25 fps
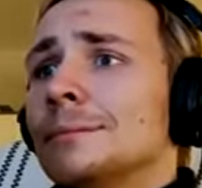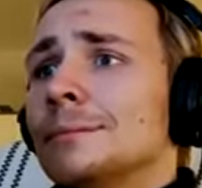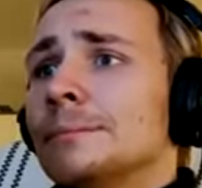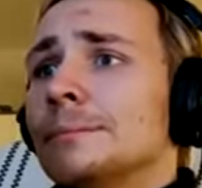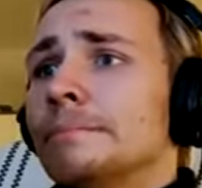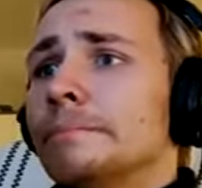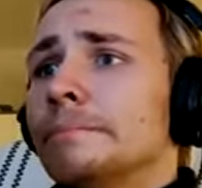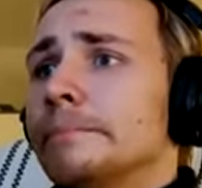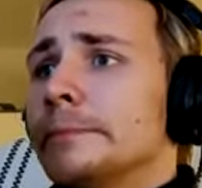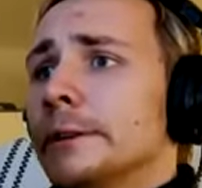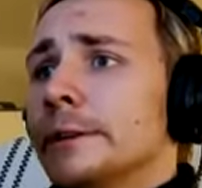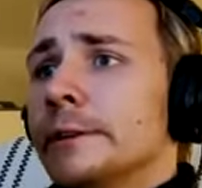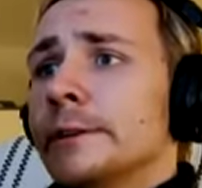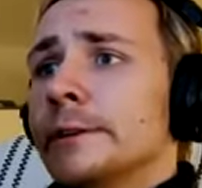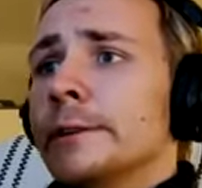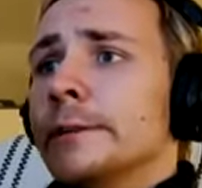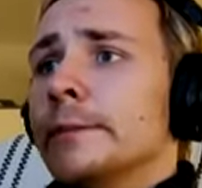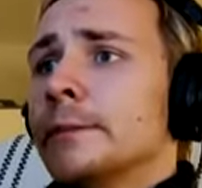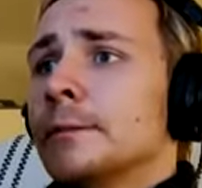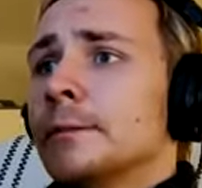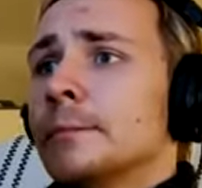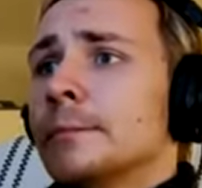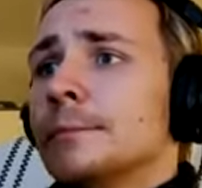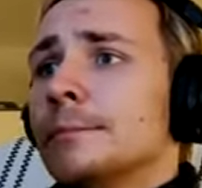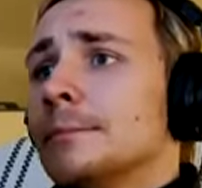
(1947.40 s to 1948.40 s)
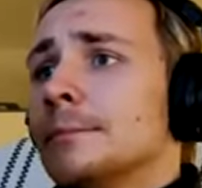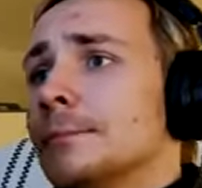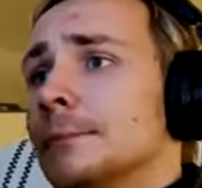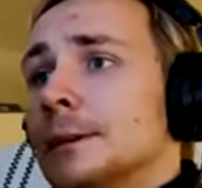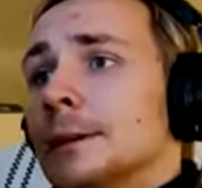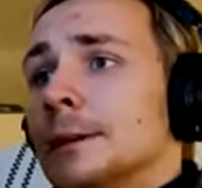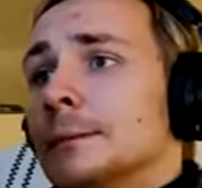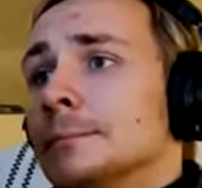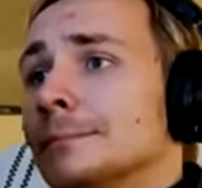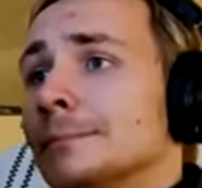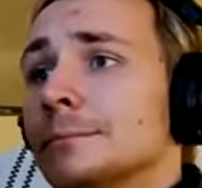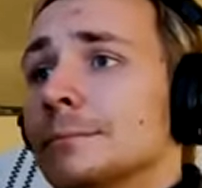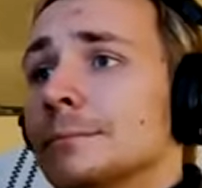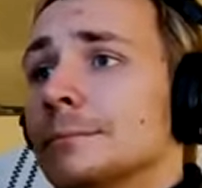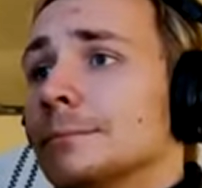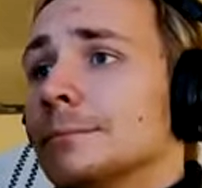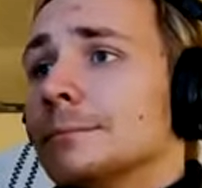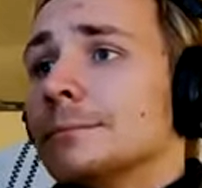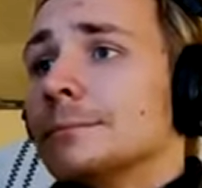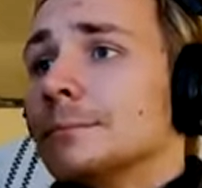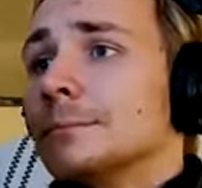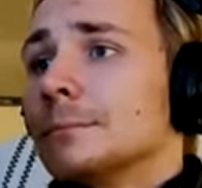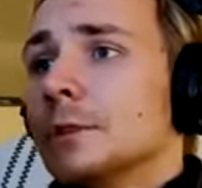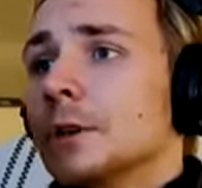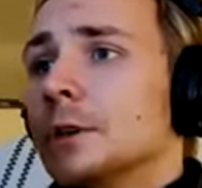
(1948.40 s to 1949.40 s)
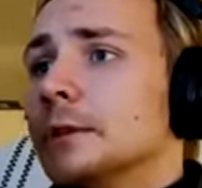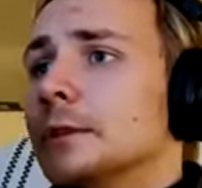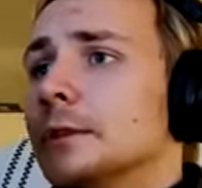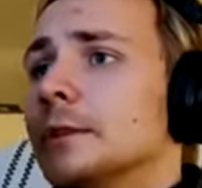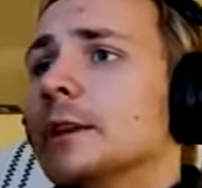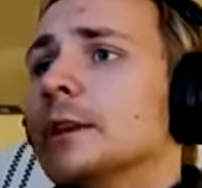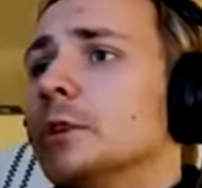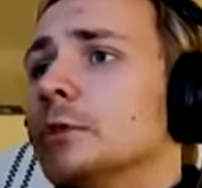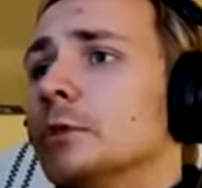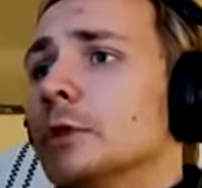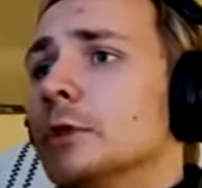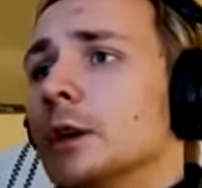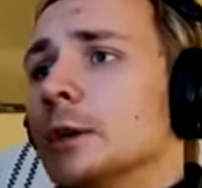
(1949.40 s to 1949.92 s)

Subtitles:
because continuing